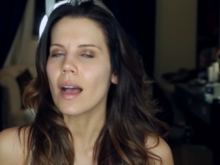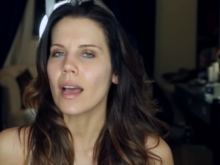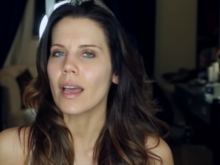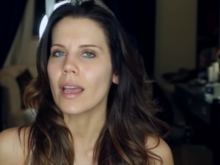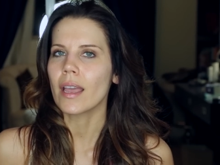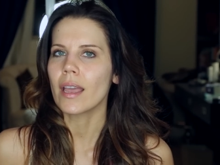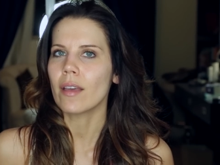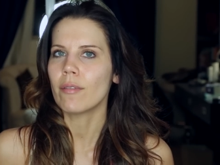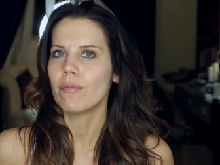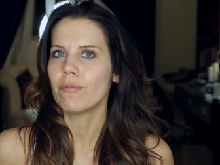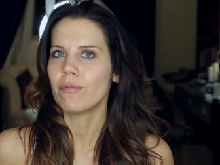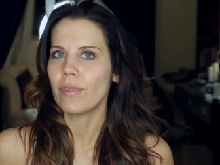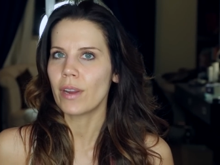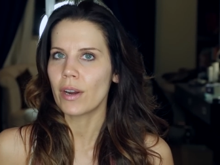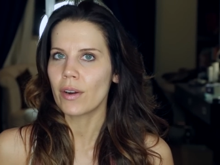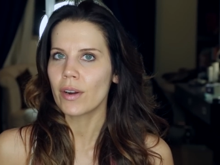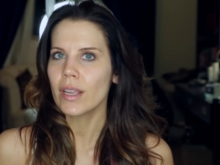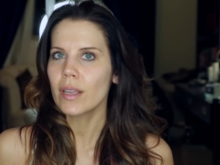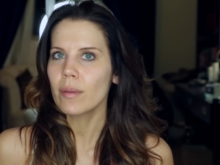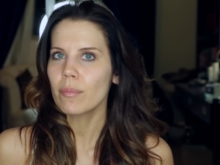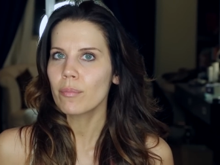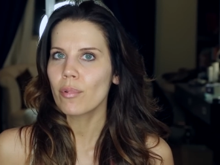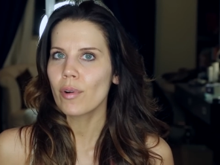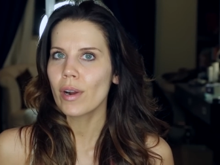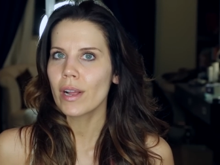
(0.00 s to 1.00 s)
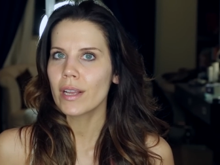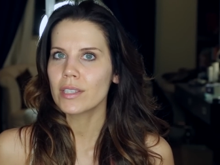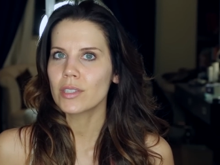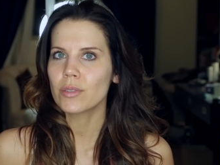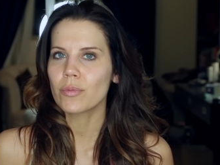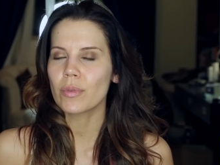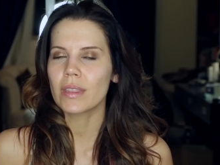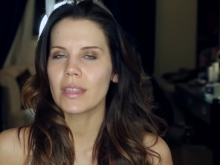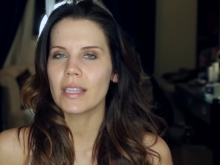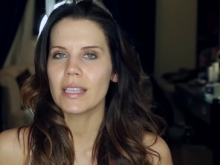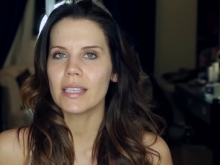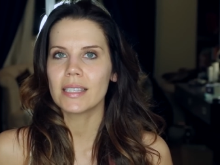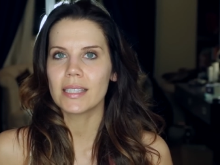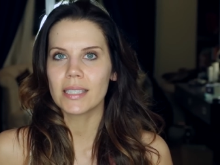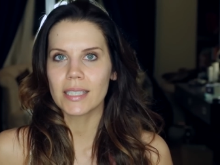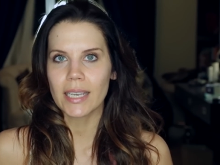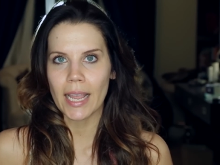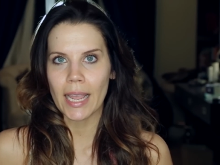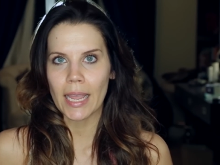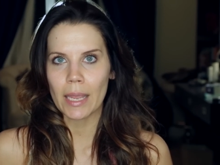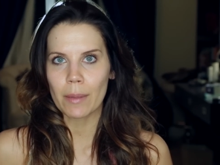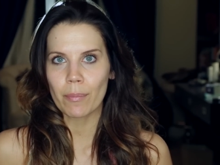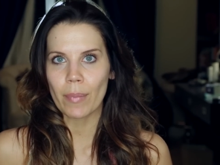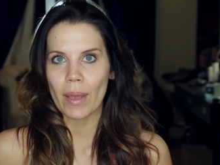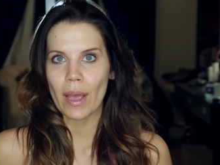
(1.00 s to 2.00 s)
I am very impressed with the
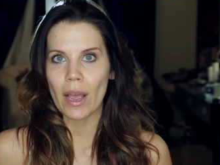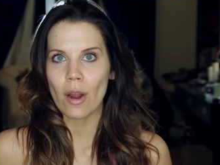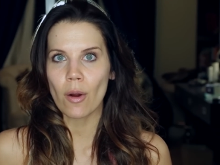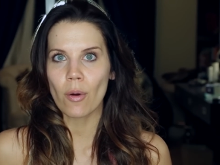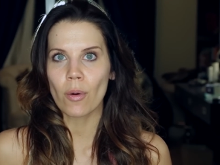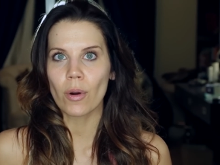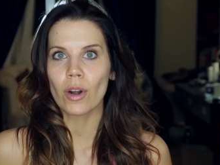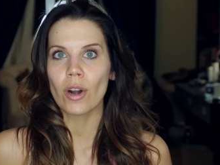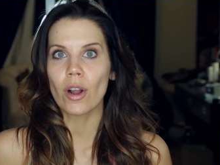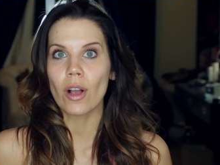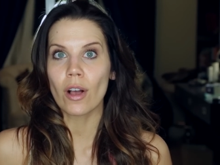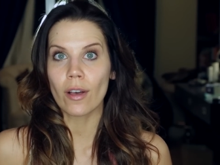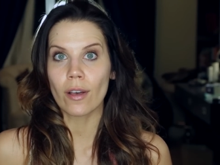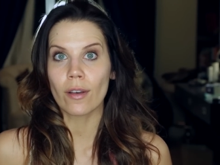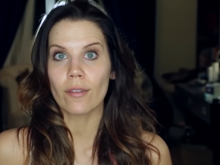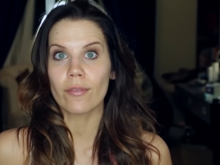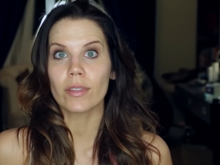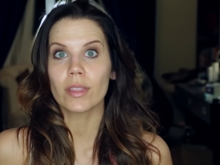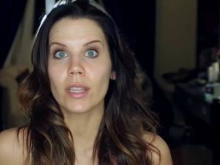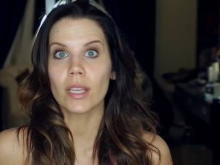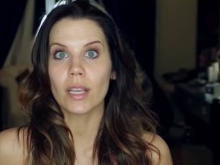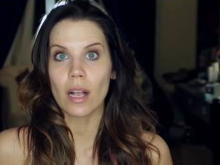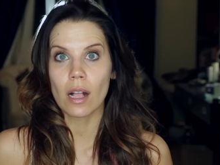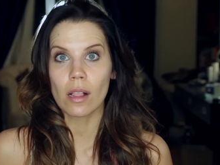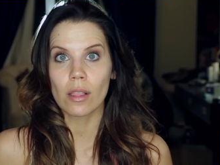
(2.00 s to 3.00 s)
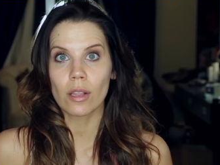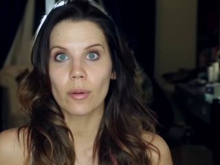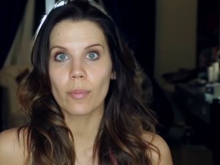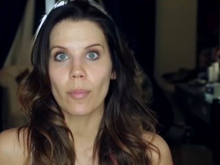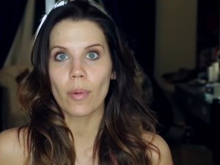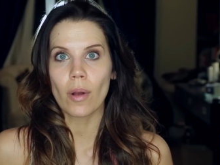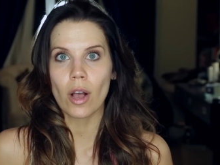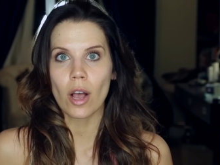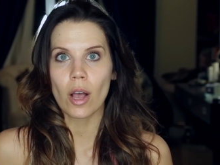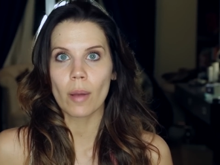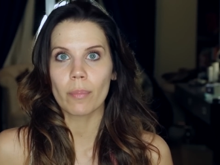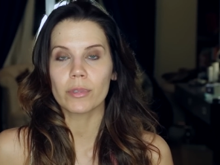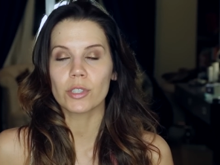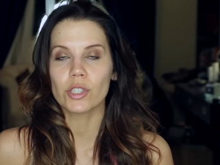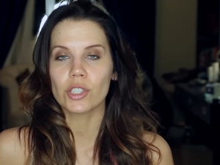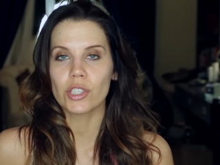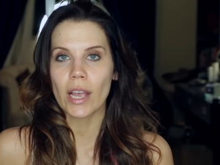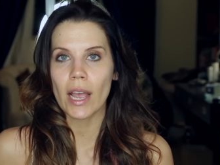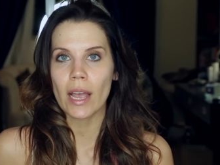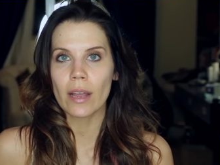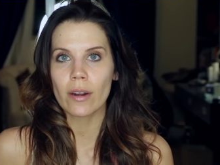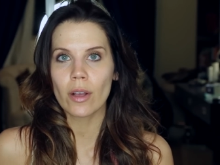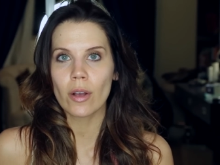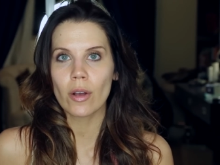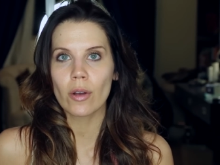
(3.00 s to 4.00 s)
staying power of the ColourPop
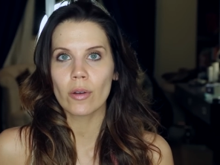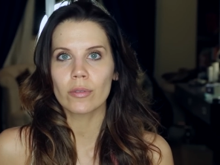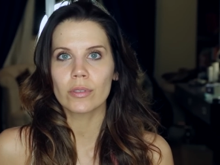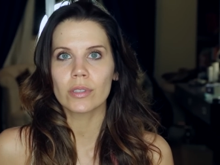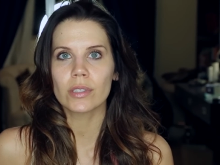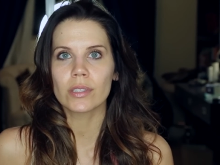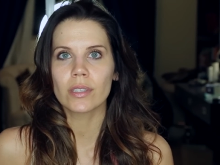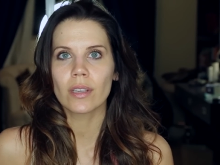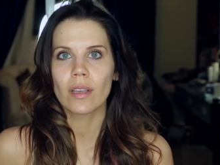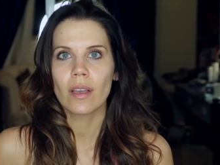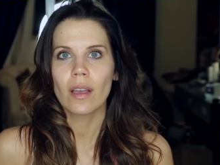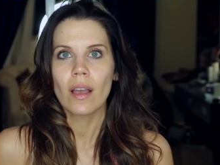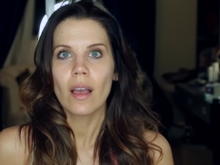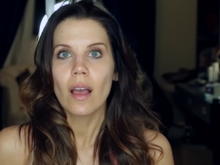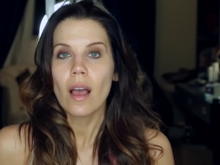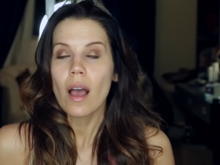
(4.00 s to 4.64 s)
shadows.